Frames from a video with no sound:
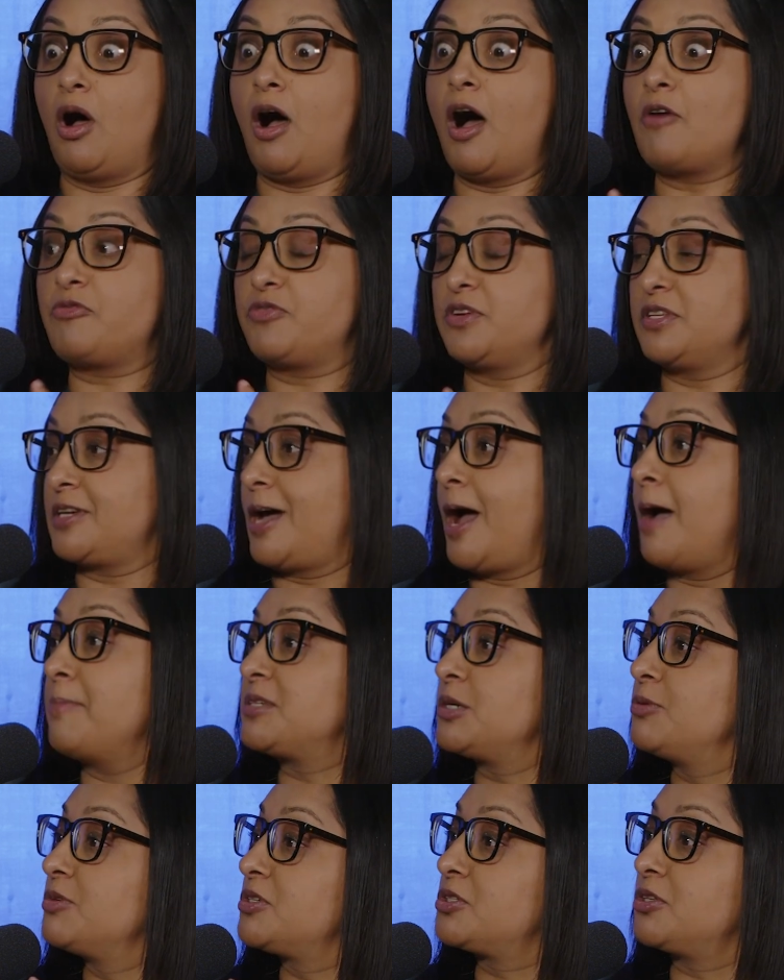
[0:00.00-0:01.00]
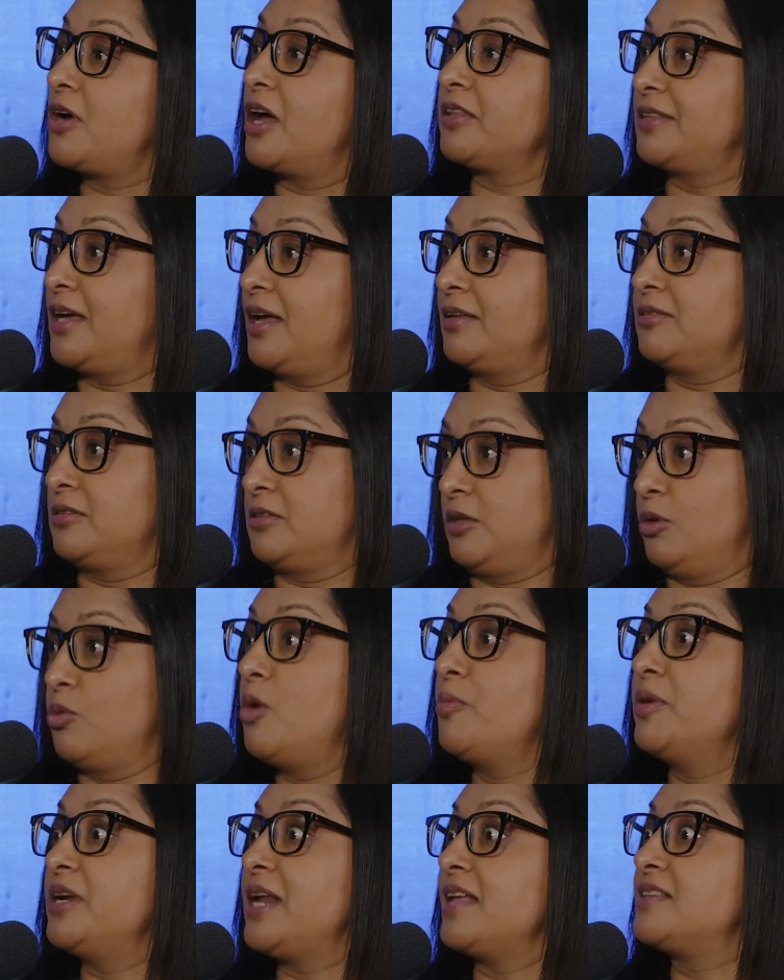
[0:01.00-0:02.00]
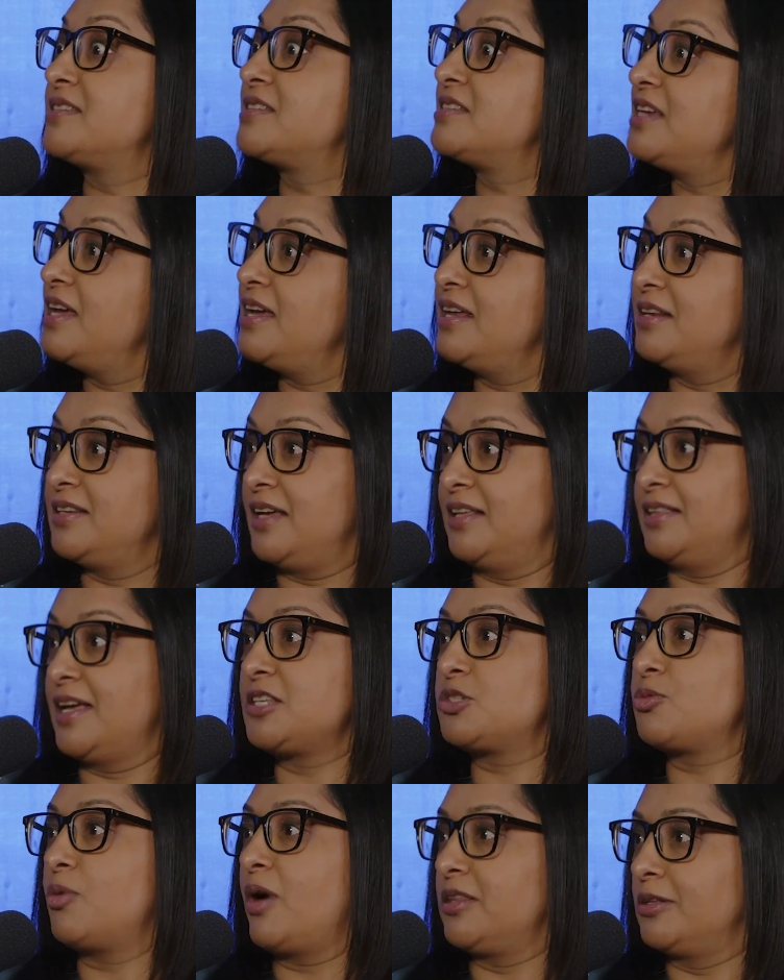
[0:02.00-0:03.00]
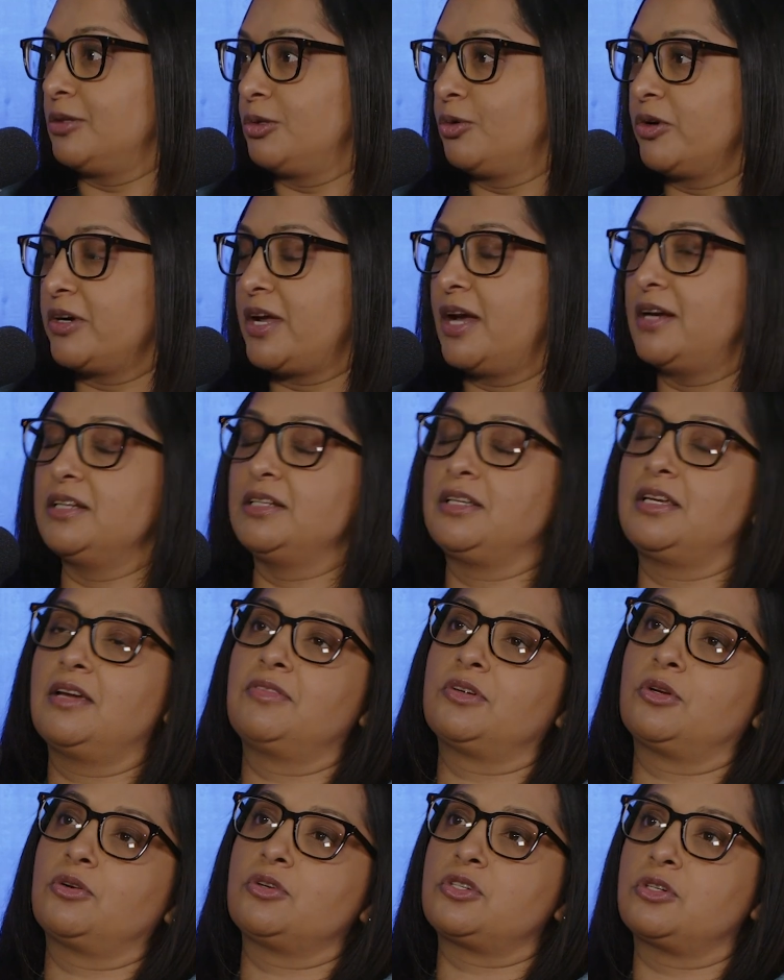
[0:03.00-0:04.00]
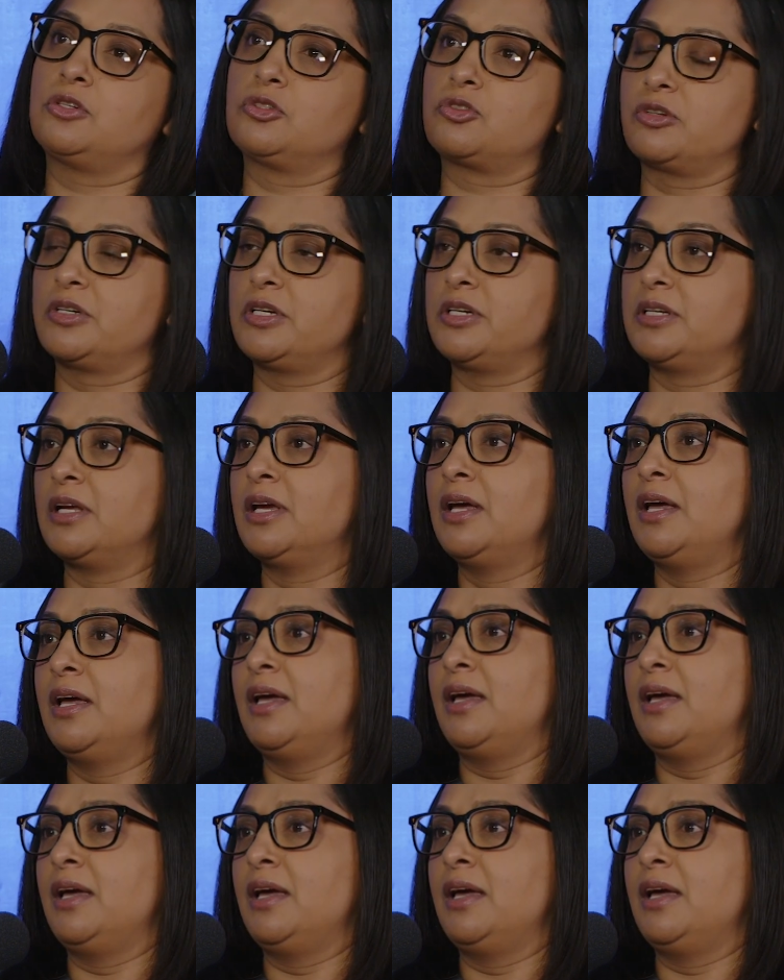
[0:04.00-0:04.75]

Oftentimes it was thought that the woman had sinned, and that's why the Lord hadn't given her children.